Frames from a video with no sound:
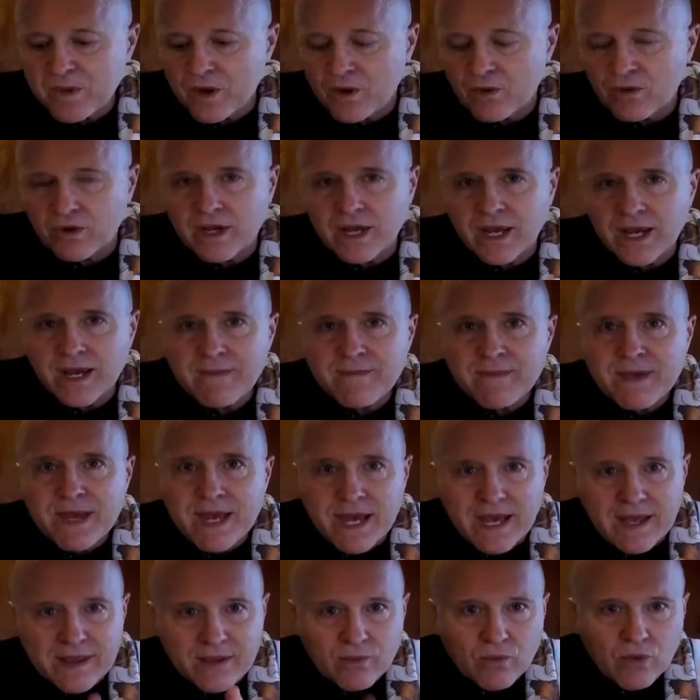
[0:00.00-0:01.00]
Okay,
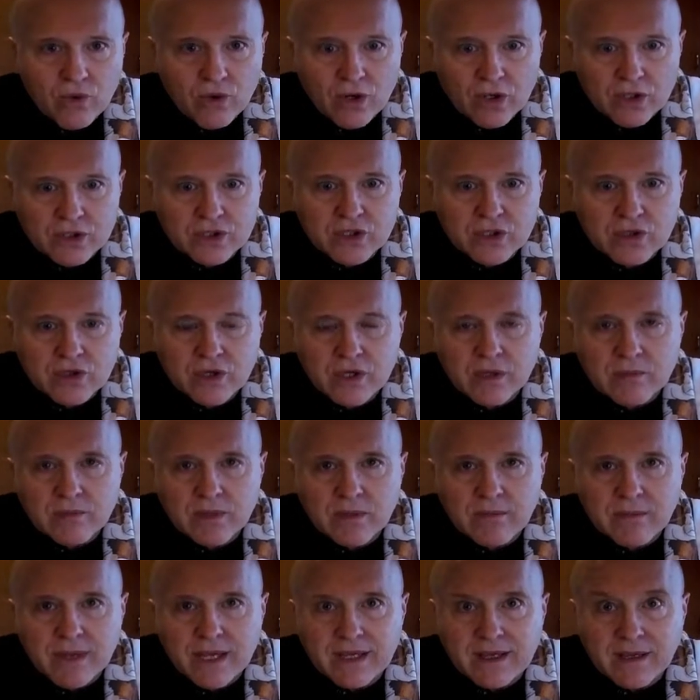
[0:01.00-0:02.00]
and then we're also going to
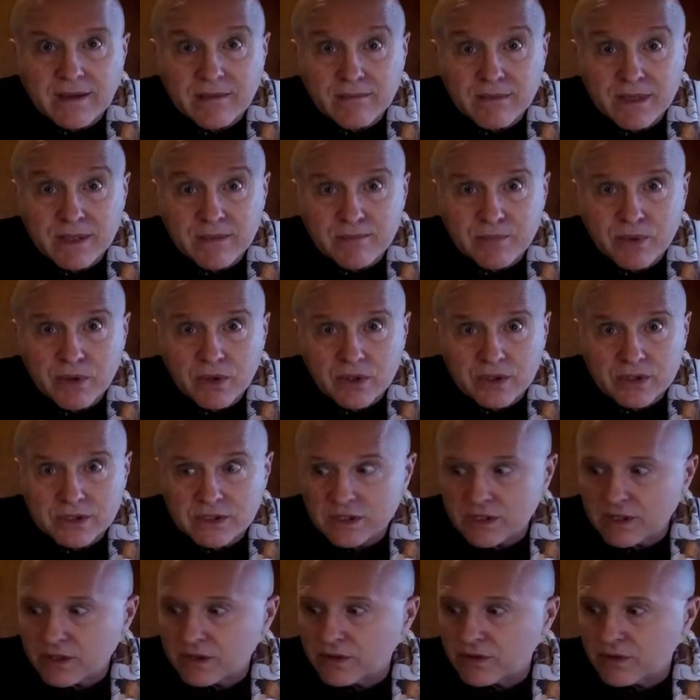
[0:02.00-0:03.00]
be making meatballs
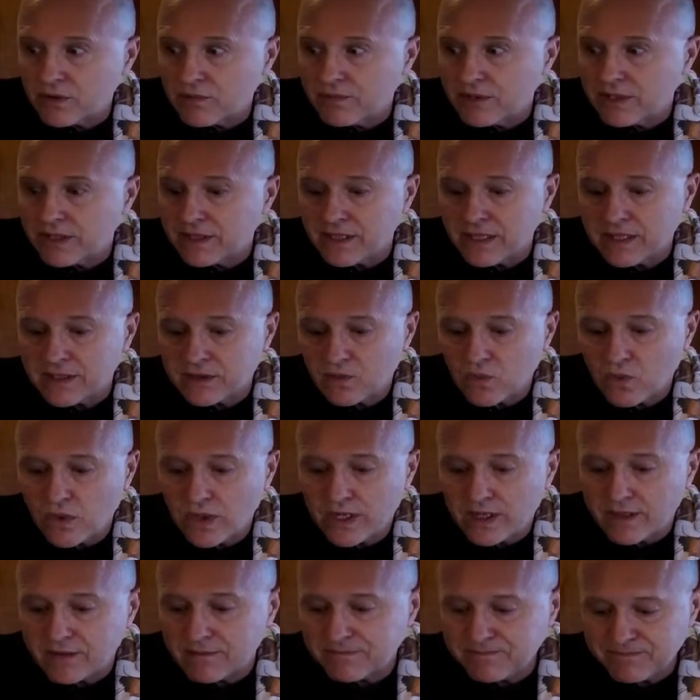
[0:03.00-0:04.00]
in a little bit as
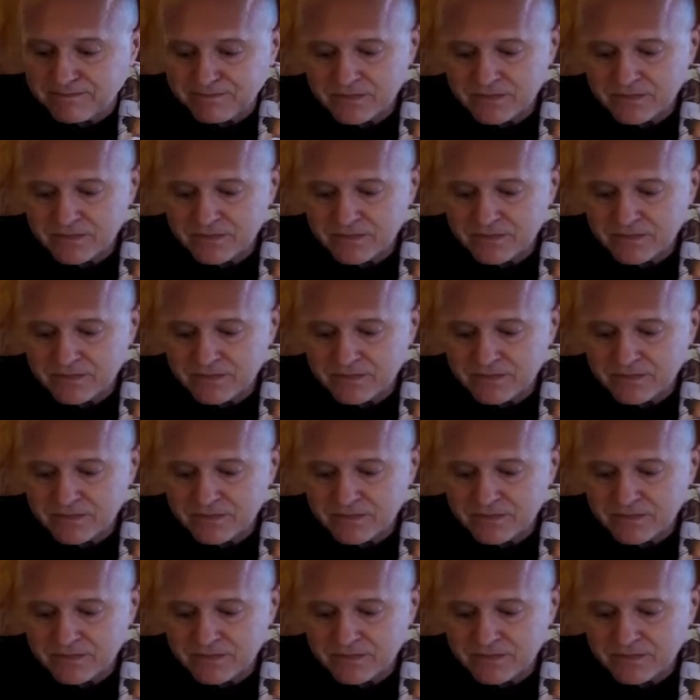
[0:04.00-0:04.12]
well.